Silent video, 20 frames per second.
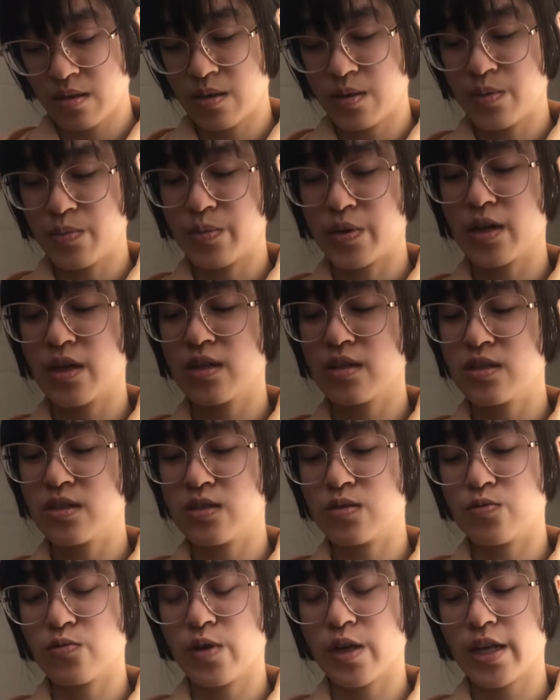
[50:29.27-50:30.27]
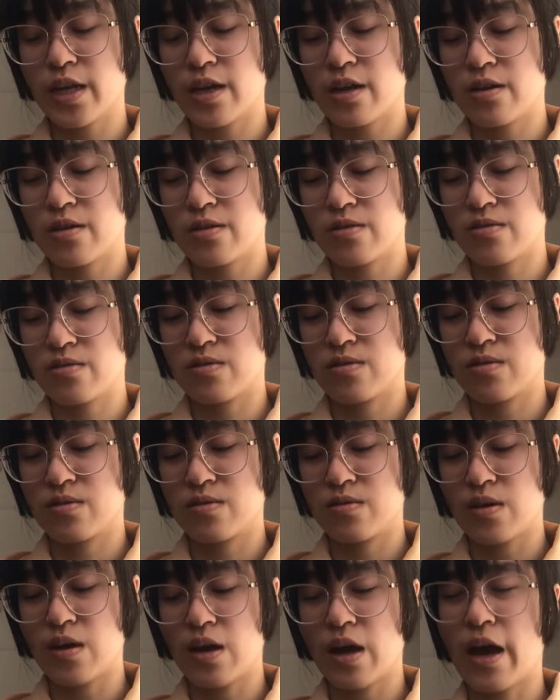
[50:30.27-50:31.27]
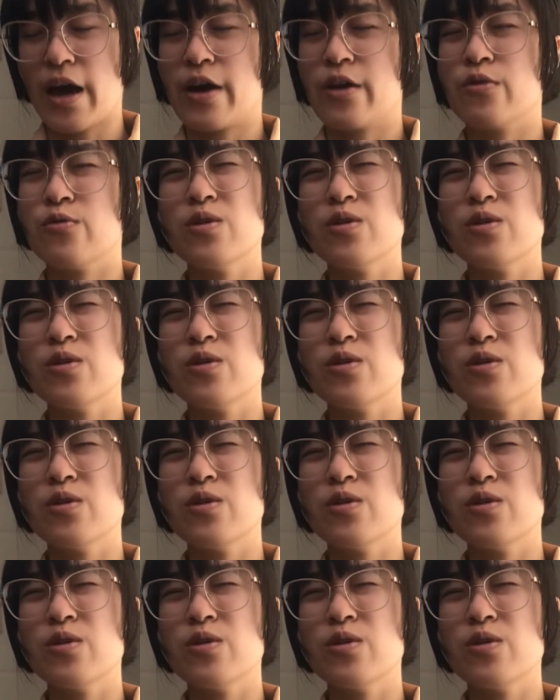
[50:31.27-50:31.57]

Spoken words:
Because right now, I don't